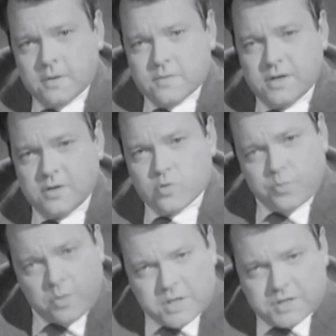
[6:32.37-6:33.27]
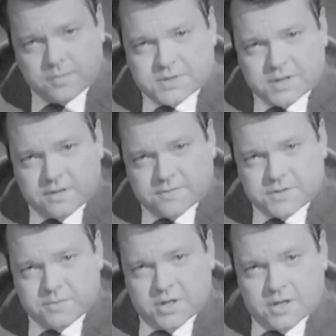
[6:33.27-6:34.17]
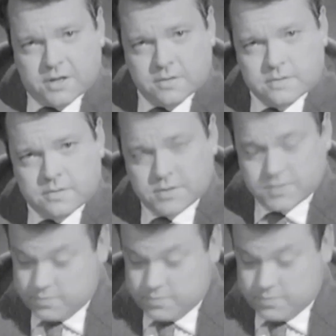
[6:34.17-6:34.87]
they don't permit themselves to be. Because